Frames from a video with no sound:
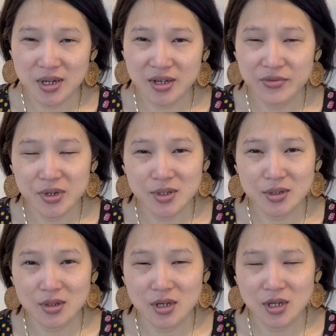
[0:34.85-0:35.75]
I've
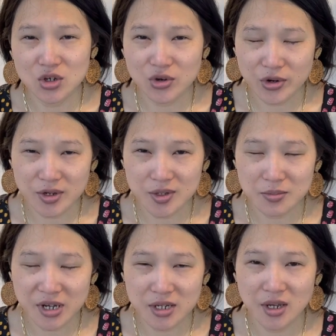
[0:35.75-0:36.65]
recently increased
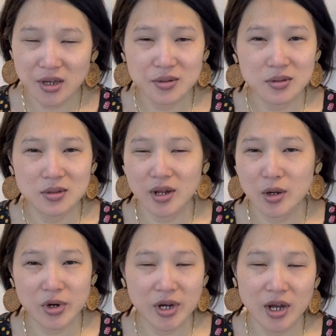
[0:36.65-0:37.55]
my days that I
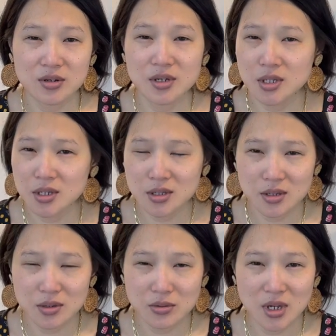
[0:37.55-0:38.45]
work out to six
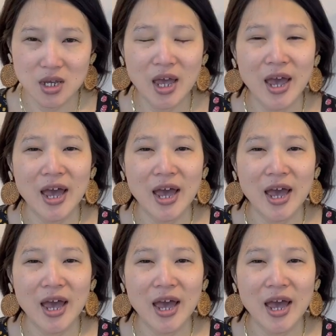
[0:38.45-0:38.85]
days a week,